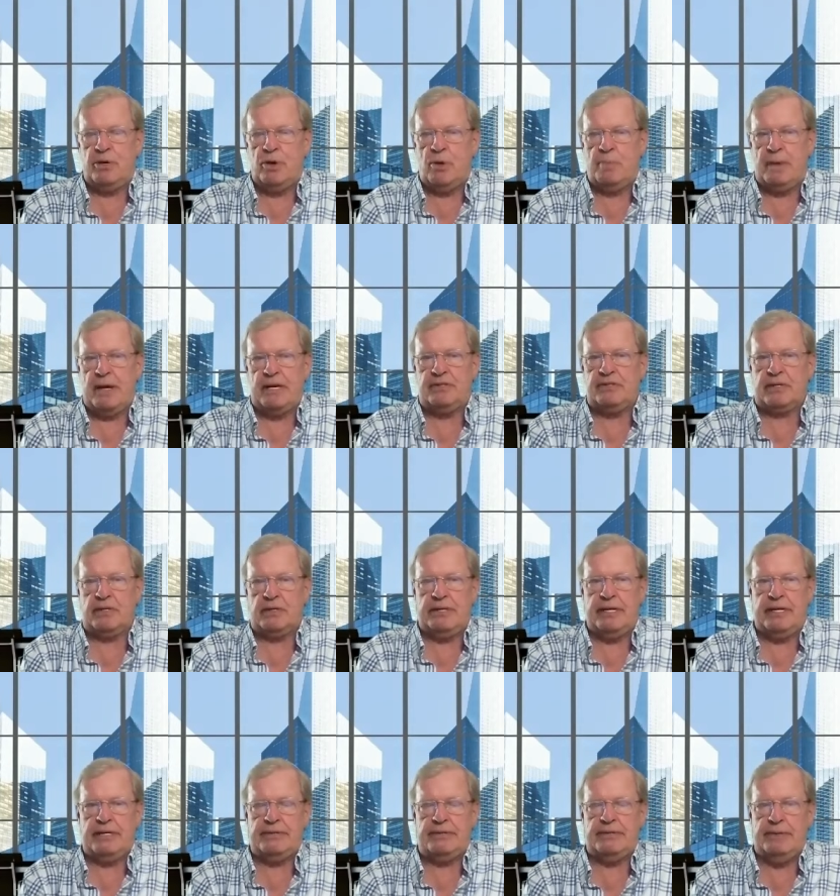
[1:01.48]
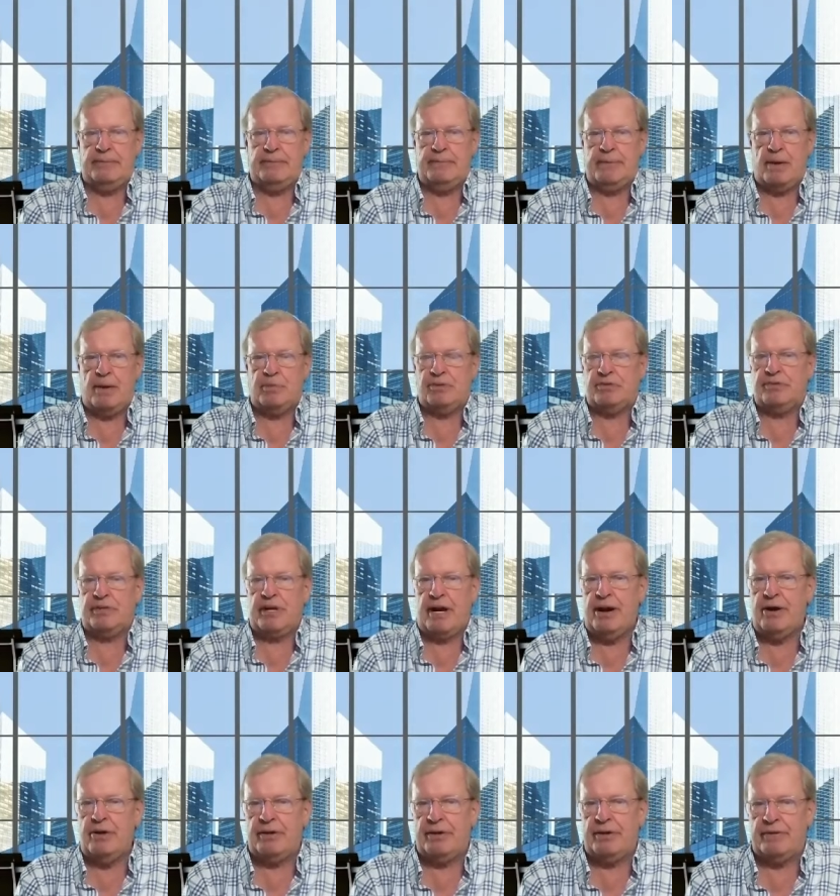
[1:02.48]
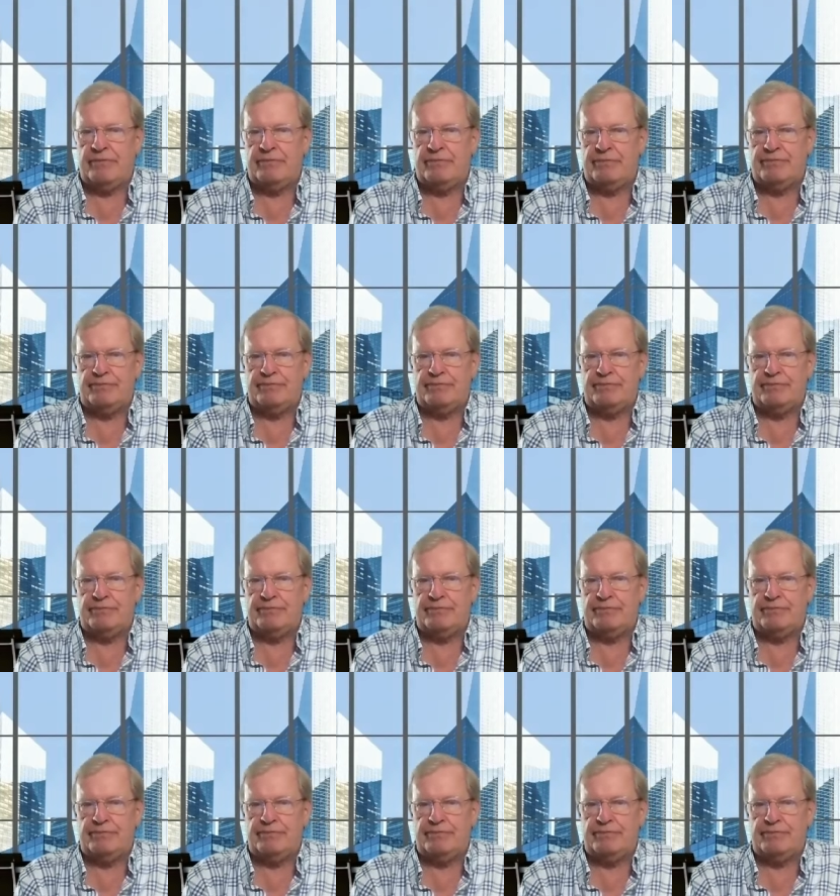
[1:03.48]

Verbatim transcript: know, basically I was tired of,